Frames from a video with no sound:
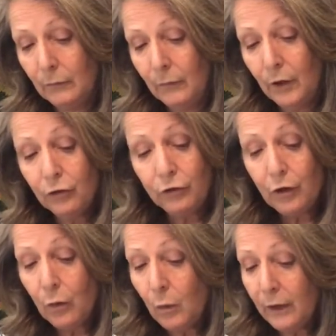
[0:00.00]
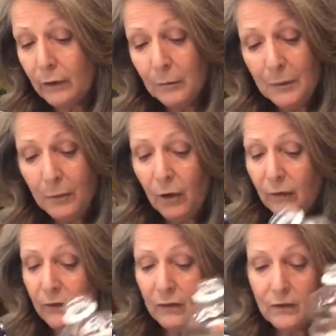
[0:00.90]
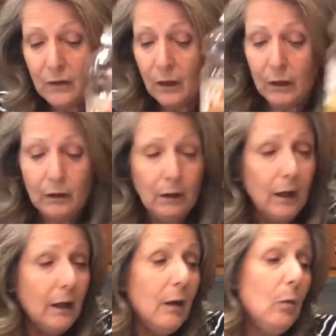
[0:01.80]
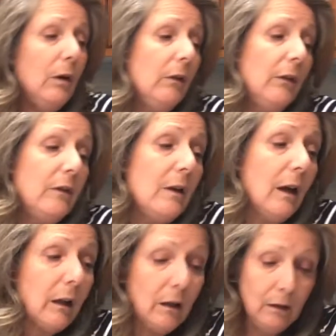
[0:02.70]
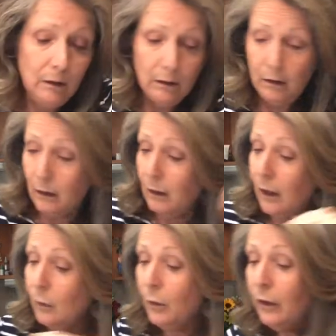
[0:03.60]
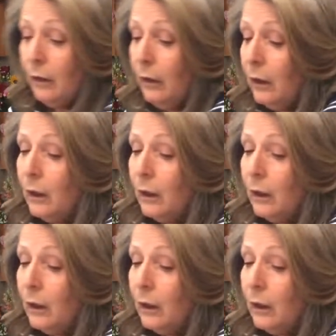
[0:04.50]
because you don't want the meatballs to stick. And they will stick. They will,